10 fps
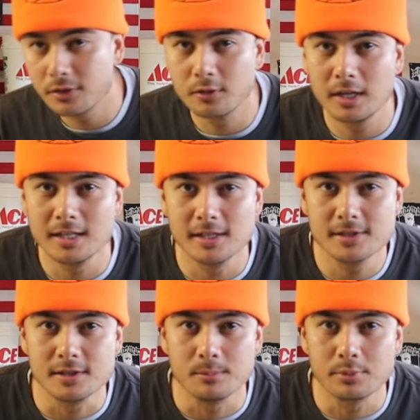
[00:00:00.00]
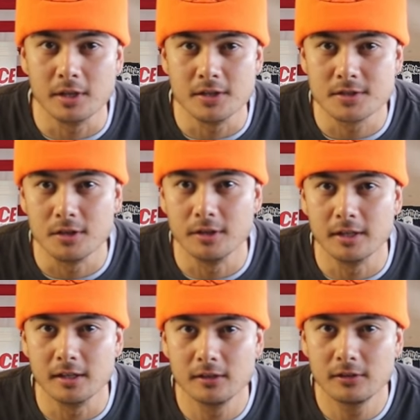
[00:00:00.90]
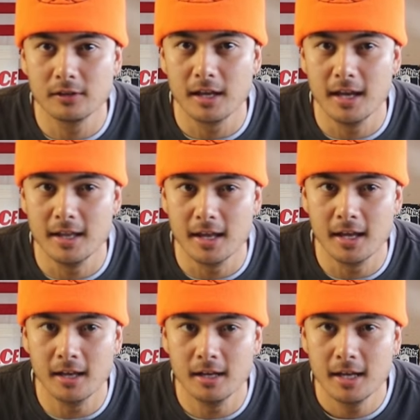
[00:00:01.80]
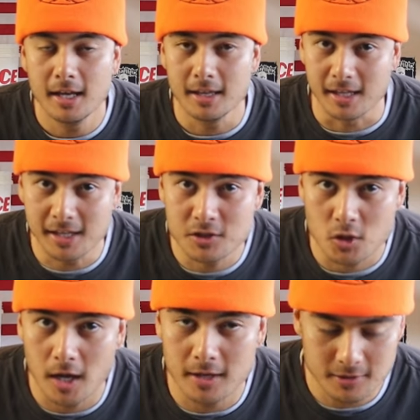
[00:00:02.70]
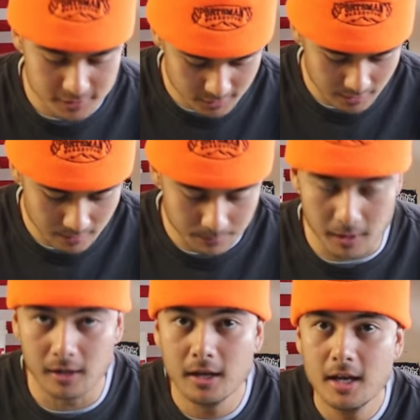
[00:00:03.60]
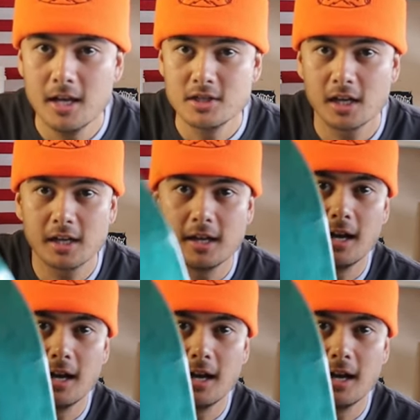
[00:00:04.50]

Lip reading: or three decent prints on these, and then the ink dried in the screen. But check it